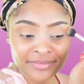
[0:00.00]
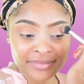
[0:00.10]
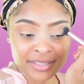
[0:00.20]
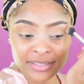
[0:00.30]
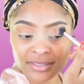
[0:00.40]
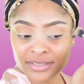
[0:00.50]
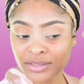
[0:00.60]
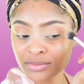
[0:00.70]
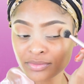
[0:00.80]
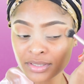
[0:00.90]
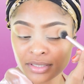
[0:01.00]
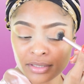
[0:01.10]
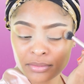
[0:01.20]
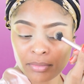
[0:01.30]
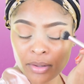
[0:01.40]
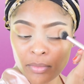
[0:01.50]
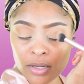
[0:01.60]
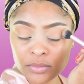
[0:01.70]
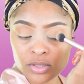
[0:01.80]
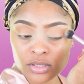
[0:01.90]
That's so funny. My
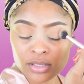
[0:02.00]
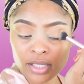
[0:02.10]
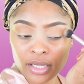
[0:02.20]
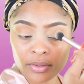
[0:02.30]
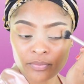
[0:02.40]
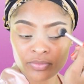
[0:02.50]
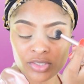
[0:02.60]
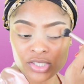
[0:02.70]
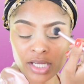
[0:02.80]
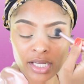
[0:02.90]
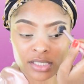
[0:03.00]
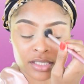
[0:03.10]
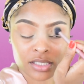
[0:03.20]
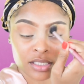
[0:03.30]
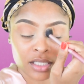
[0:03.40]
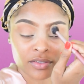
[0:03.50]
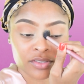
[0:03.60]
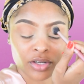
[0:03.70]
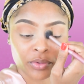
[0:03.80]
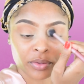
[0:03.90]
mom's like, she hates that she loves
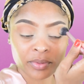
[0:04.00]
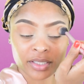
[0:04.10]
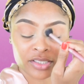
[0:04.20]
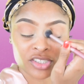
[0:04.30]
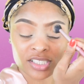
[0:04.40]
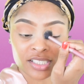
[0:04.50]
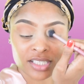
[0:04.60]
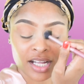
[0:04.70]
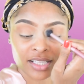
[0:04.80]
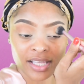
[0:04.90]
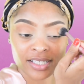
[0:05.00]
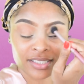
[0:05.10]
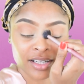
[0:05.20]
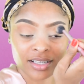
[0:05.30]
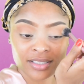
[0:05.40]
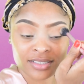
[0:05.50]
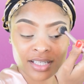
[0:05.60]
Zoe because she does not like dogs.